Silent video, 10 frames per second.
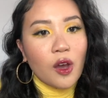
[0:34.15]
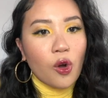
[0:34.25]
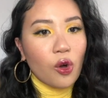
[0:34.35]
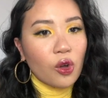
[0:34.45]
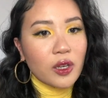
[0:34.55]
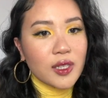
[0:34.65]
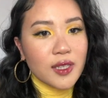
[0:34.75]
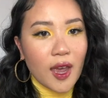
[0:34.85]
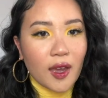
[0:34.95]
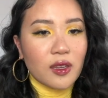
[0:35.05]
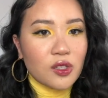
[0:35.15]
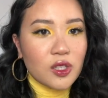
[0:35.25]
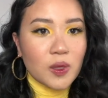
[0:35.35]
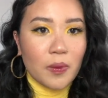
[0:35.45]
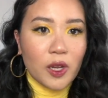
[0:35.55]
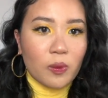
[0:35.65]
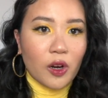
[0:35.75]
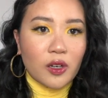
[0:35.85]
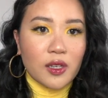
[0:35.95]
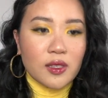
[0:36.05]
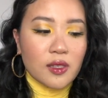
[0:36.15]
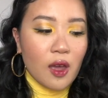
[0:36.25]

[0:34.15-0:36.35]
Olga Dan. She's a makeup artist.